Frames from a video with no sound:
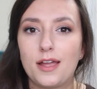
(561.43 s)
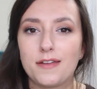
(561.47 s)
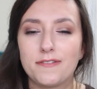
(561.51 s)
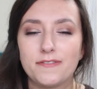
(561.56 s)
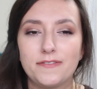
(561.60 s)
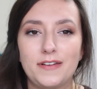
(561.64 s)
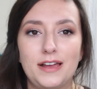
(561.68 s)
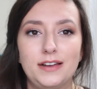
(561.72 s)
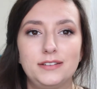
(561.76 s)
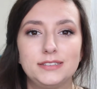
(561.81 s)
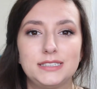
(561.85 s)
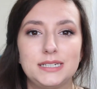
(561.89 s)
I
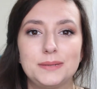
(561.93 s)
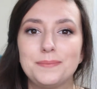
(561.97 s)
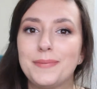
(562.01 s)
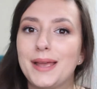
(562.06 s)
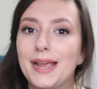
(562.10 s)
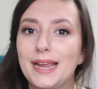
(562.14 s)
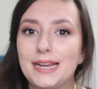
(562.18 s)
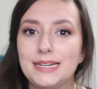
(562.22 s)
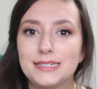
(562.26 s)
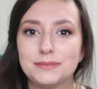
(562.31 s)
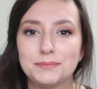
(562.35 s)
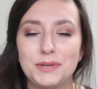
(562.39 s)
found it
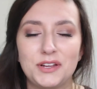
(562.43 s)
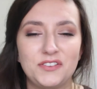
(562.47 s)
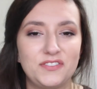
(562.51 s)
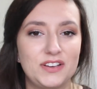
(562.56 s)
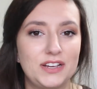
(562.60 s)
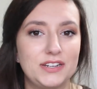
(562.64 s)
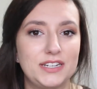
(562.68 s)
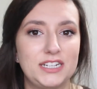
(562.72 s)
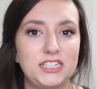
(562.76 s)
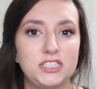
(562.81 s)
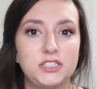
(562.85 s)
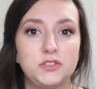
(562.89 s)
made my
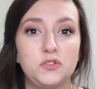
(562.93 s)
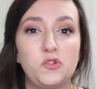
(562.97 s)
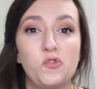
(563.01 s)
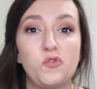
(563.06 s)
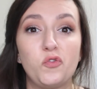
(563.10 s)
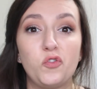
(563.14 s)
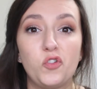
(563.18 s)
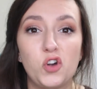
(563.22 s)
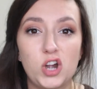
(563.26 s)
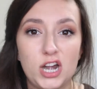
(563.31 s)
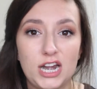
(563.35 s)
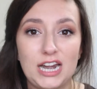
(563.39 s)

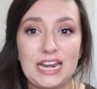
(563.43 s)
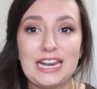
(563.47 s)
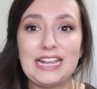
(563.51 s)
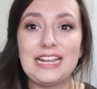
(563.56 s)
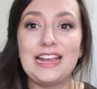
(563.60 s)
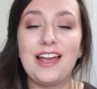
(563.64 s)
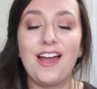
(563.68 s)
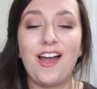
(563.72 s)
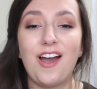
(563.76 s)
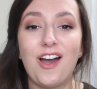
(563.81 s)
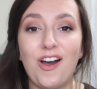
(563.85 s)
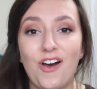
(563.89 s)
foundation
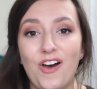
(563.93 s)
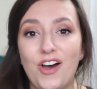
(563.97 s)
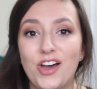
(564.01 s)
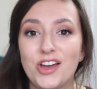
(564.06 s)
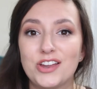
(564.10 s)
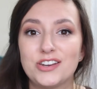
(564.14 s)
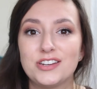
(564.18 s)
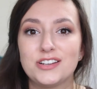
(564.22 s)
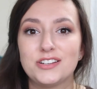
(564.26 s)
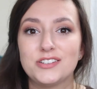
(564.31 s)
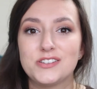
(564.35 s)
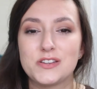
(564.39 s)
really
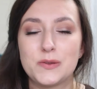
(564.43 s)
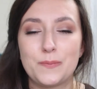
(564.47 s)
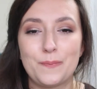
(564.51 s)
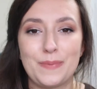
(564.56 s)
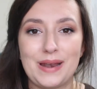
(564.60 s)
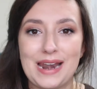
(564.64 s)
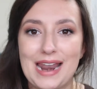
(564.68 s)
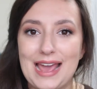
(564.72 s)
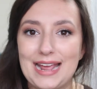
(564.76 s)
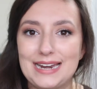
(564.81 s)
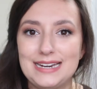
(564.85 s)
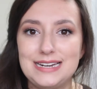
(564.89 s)
hard to
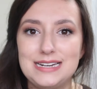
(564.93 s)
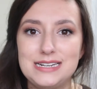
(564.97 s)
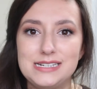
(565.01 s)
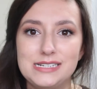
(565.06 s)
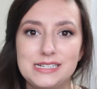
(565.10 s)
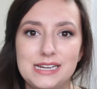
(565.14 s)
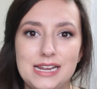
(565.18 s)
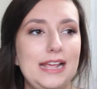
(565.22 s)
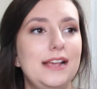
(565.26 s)
blend.